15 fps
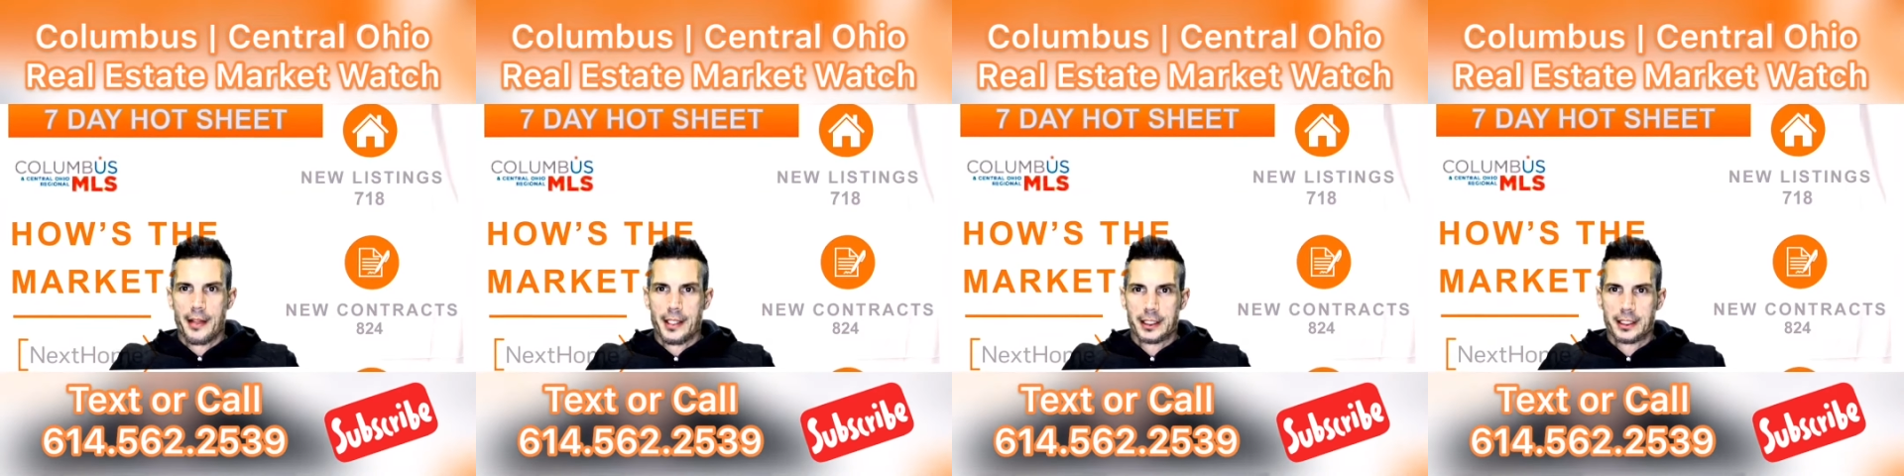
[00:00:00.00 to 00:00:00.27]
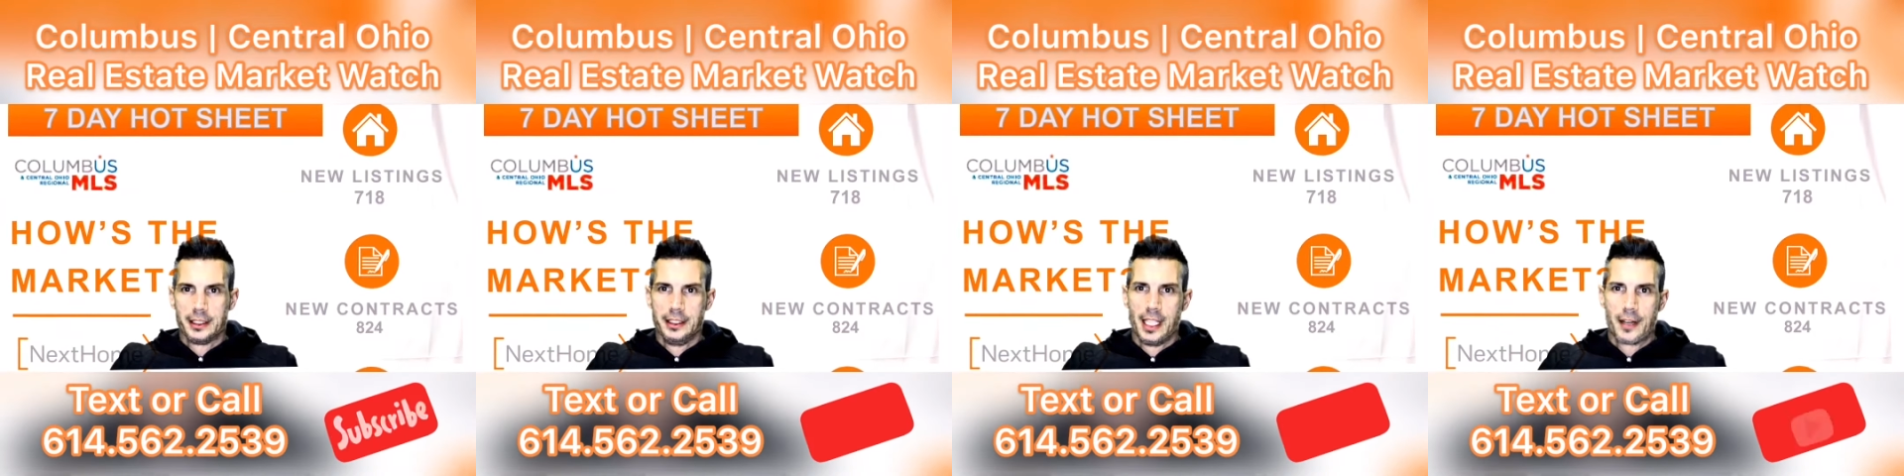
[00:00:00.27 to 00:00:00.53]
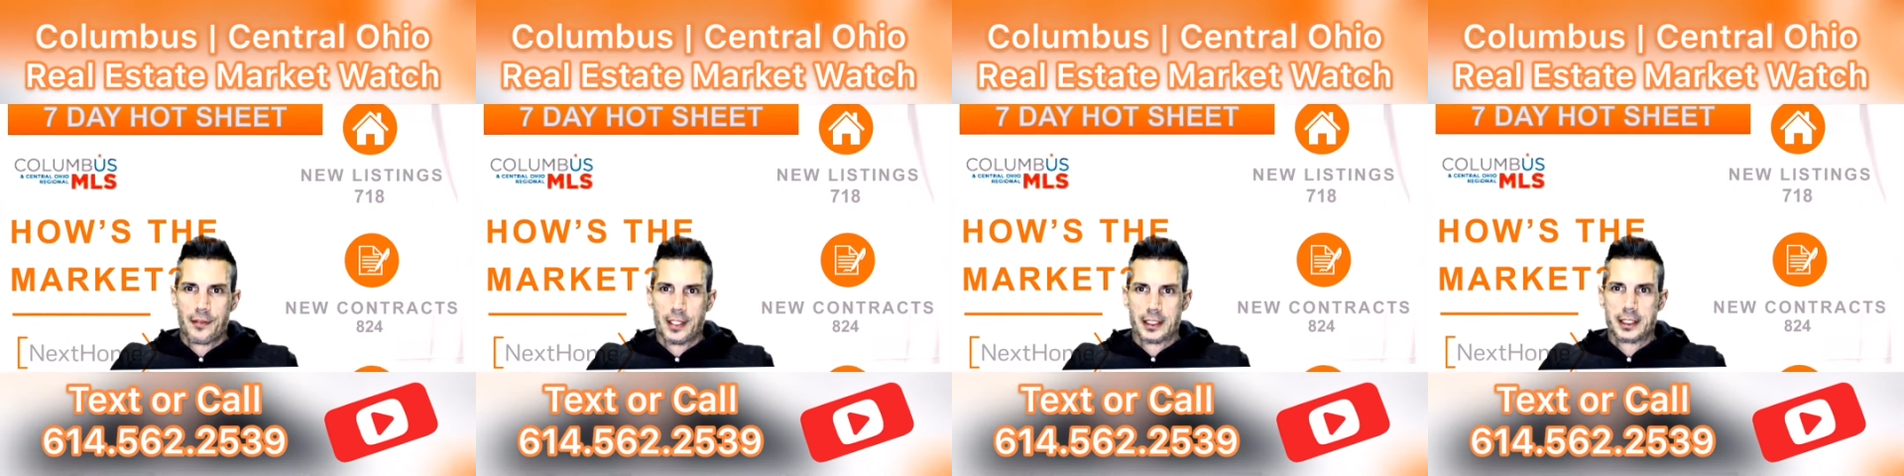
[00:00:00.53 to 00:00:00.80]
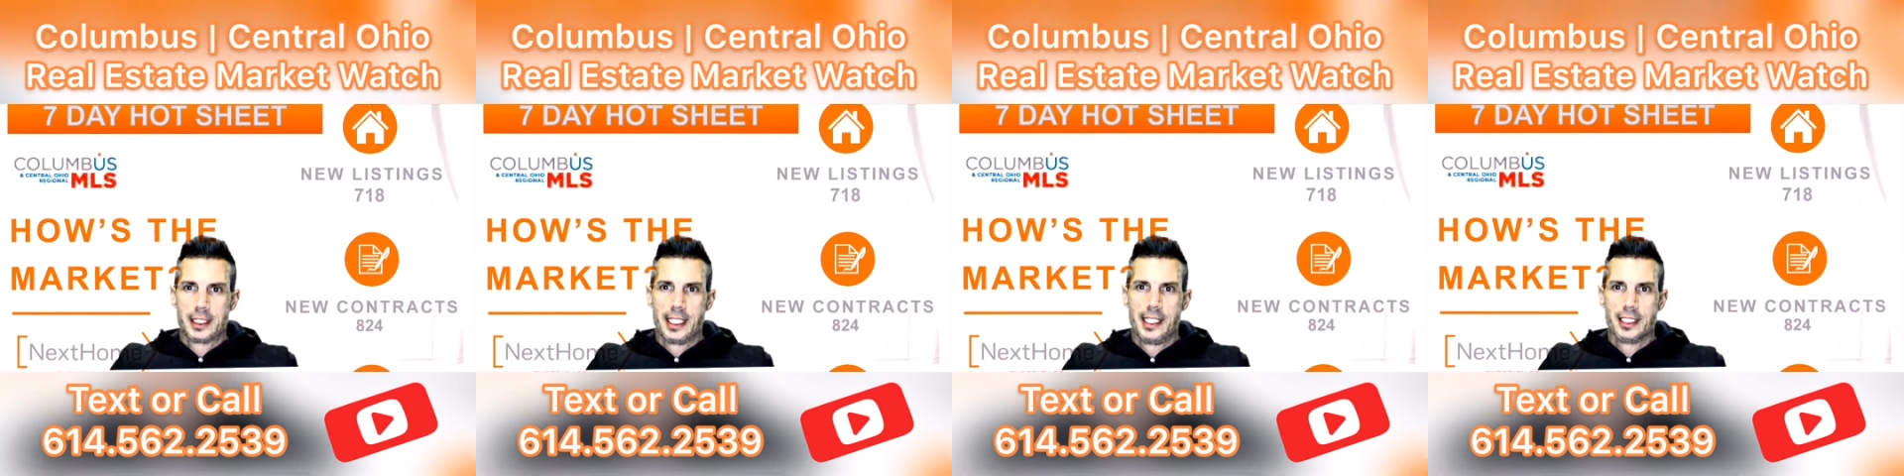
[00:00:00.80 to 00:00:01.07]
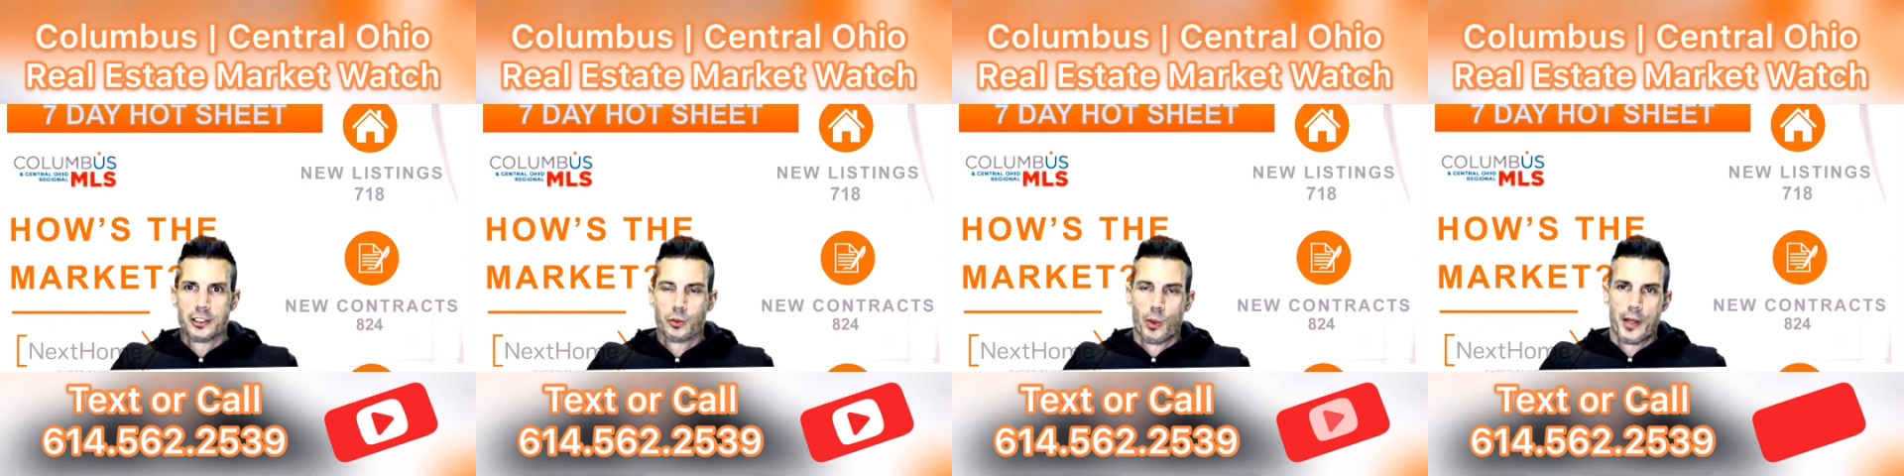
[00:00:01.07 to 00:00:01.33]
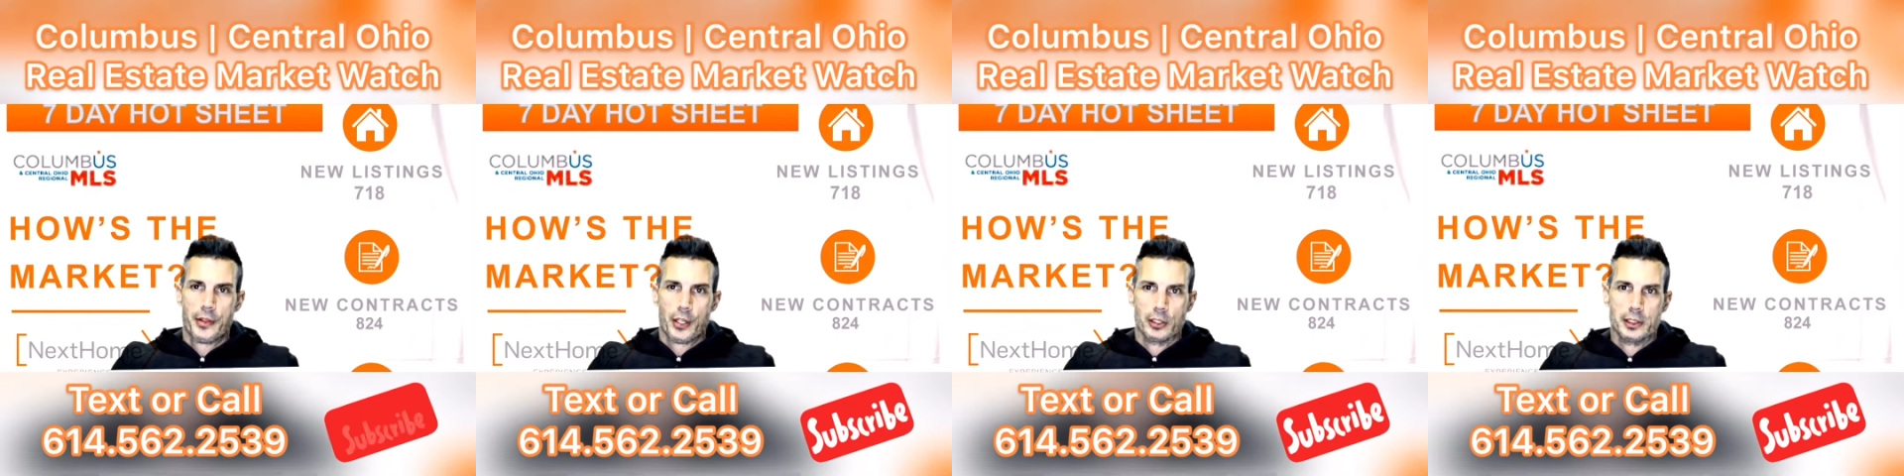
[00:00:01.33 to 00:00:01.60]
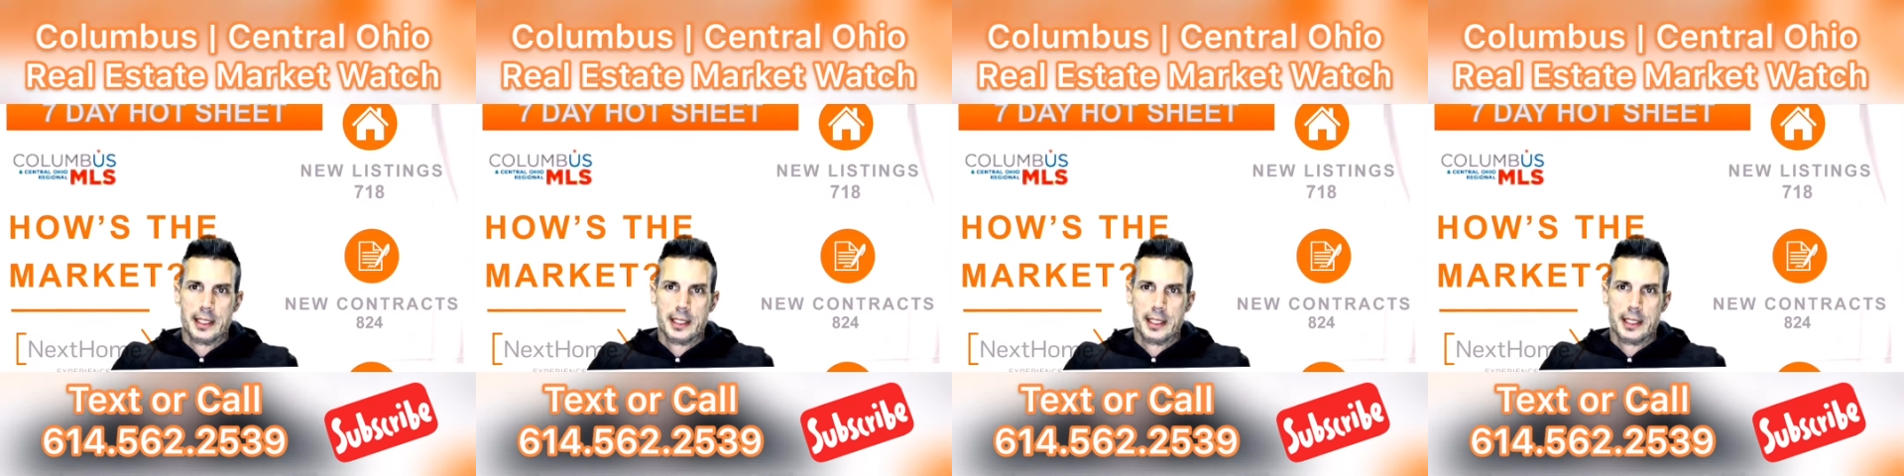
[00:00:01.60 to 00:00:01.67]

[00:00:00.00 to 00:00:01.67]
This is Nick Vlasidis with your